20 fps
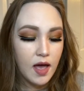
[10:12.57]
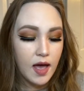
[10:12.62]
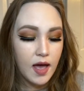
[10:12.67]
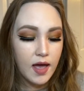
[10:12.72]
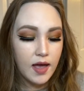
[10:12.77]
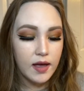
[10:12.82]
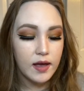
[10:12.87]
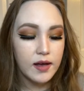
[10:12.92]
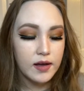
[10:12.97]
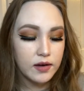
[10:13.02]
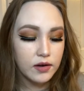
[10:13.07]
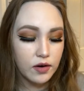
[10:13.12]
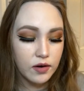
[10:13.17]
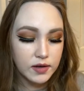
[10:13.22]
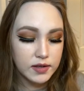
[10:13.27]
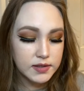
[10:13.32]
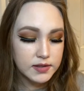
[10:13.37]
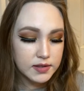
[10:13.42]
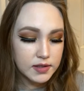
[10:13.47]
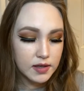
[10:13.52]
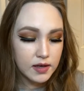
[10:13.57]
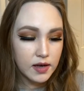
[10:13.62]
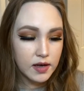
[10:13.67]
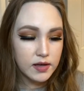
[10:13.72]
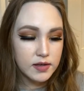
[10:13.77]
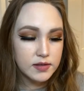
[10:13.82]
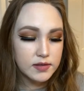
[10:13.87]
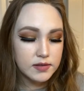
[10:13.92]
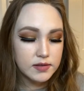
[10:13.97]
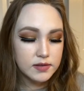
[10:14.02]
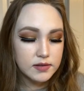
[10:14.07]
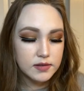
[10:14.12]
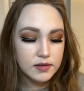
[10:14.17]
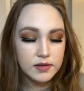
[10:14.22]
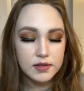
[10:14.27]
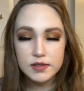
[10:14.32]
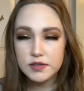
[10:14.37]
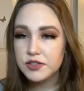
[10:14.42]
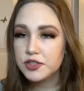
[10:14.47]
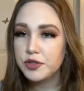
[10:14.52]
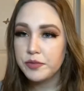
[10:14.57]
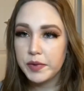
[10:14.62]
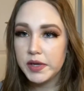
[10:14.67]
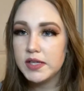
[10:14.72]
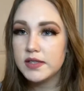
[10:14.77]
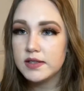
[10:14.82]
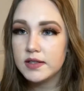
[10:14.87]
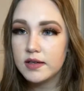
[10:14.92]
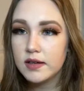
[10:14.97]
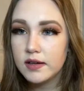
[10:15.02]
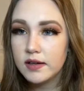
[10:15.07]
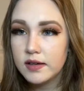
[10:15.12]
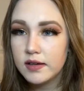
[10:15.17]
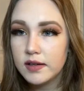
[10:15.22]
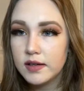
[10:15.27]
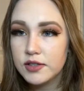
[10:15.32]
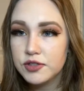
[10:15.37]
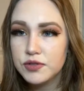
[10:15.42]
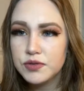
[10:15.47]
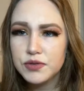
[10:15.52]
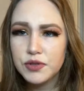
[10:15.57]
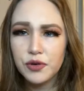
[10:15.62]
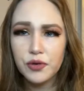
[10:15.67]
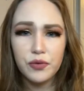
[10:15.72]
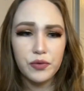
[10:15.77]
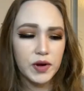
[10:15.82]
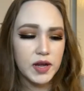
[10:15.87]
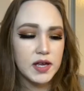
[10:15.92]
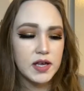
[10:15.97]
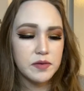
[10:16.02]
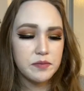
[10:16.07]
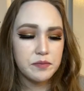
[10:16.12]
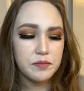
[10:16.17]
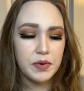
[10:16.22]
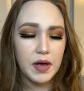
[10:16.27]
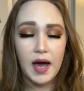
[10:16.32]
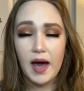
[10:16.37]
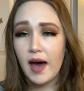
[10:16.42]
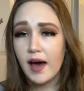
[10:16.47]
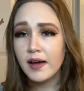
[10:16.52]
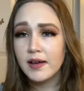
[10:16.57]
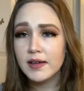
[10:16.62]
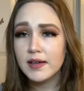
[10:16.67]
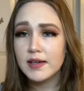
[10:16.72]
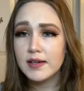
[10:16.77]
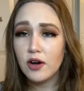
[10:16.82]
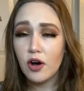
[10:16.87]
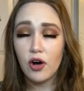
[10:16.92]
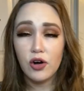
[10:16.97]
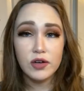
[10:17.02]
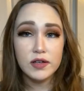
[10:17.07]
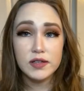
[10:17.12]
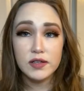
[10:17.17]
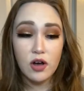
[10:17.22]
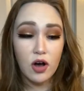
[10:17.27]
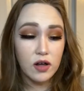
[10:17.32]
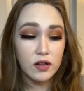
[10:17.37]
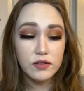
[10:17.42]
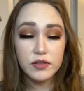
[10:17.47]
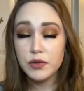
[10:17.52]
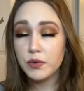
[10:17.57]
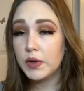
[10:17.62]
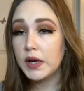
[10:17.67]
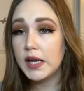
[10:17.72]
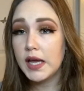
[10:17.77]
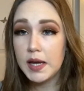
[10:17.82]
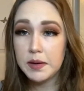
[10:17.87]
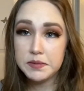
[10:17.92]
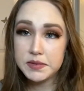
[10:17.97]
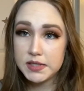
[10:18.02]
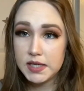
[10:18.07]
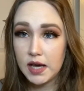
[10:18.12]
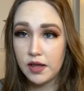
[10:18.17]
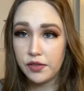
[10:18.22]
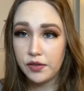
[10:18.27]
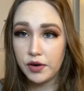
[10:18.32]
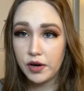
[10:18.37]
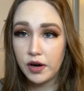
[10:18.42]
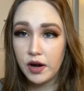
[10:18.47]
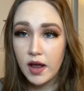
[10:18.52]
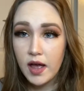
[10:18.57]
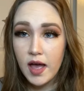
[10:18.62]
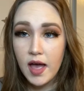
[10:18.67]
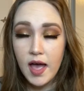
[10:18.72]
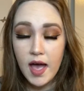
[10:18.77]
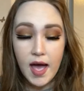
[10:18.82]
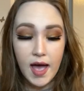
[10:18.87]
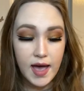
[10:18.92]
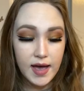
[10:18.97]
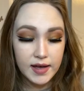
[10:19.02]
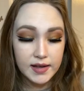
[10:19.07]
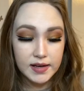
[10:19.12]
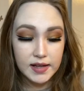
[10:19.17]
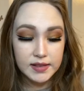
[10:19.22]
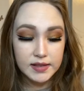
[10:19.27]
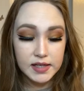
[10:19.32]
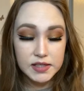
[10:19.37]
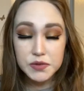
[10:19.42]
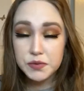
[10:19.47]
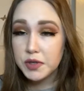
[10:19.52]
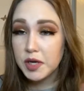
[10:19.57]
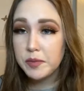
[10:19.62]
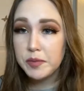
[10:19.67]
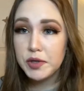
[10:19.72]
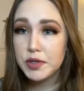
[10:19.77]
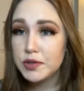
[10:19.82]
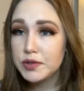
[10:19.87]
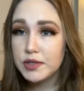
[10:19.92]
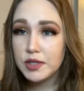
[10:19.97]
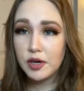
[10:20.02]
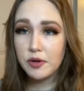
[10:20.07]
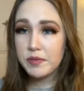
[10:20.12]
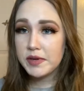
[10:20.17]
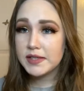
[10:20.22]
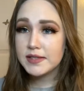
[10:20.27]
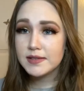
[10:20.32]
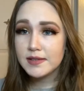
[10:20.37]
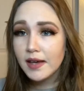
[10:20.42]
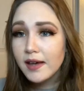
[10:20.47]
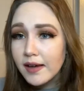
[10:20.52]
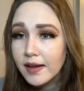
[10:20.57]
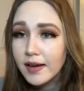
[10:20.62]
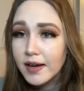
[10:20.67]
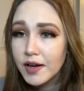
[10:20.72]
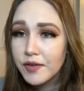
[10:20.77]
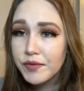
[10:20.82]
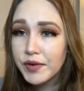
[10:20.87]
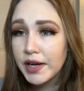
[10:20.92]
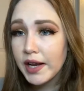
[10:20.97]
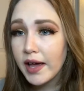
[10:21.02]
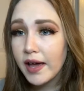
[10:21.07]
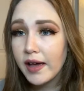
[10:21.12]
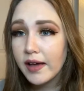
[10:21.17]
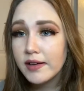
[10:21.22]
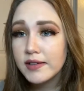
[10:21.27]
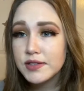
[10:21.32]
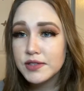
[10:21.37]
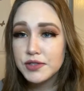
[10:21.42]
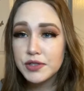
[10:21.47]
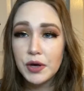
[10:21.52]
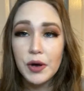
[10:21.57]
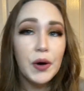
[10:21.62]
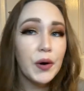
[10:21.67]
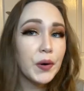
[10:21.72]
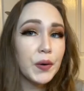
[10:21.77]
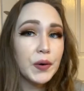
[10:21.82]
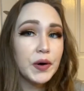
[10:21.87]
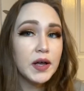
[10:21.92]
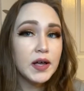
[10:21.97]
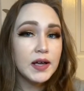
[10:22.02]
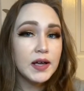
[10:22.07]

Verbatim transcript: And honestly, guys, these are amazing. This was a great pack. It all, all three came together and that's what I've been using on my skin every day. So